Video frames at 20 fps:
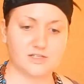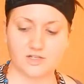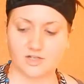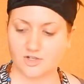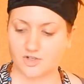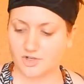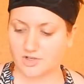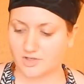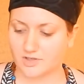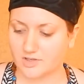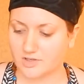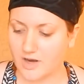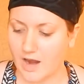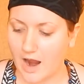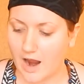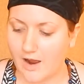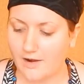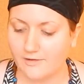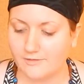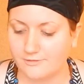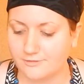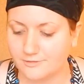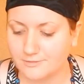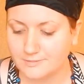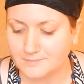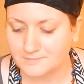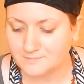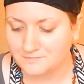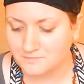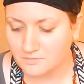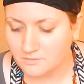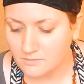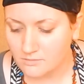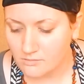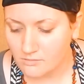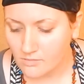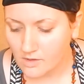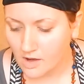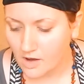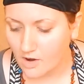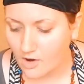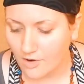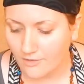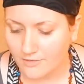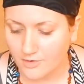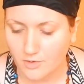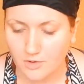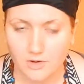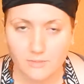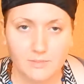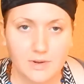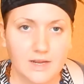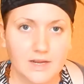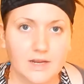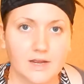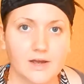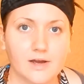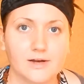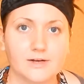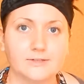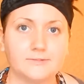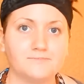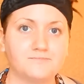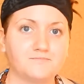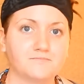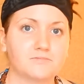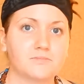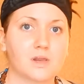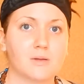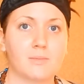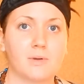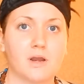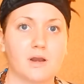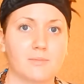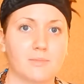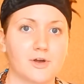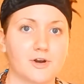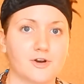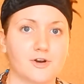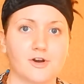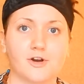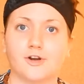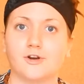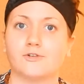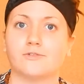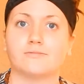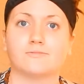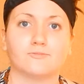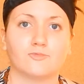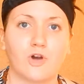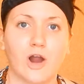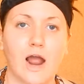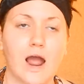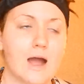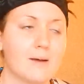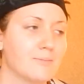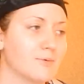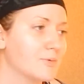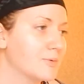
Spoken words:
to just have, if you want to make a peanut butter wrap or